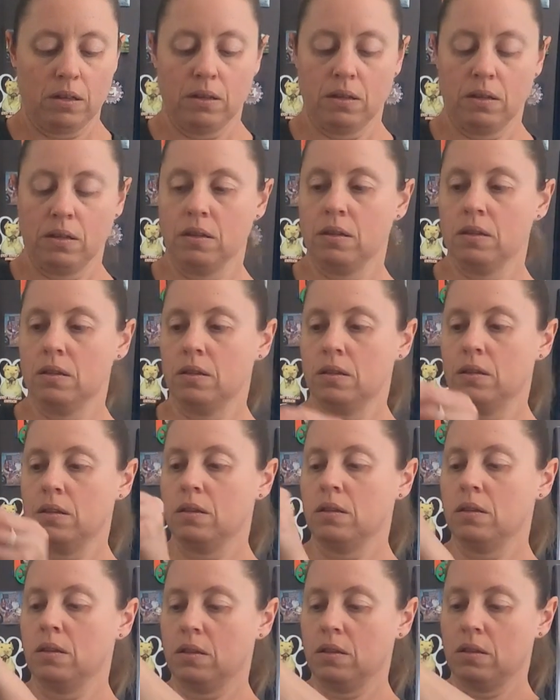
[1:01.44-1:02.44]

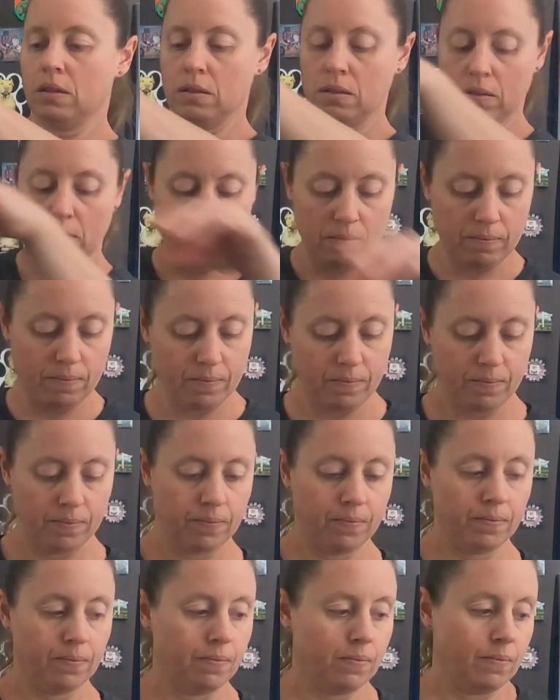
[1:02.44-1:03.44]

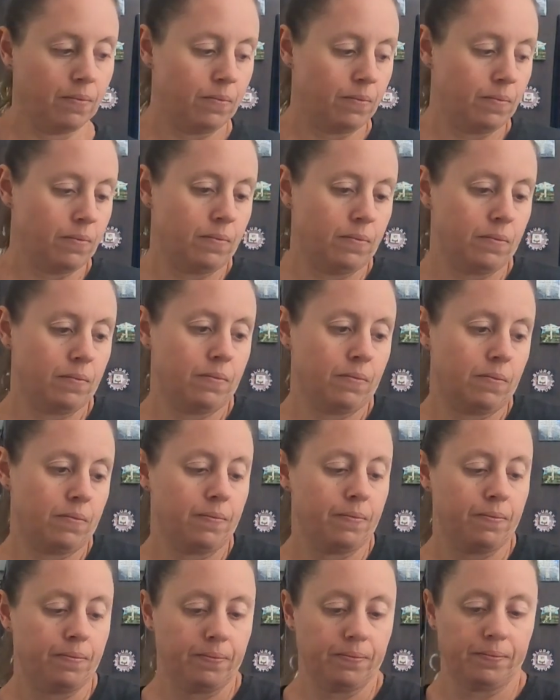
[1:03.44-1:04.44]

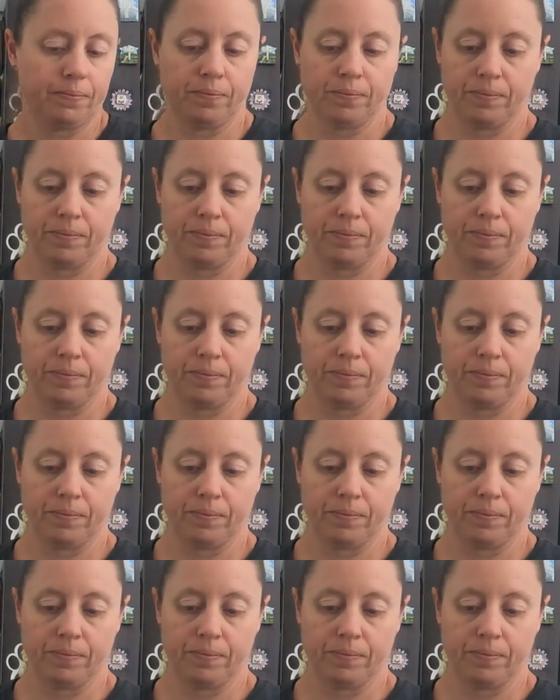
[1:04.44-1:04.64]
Nothing is said.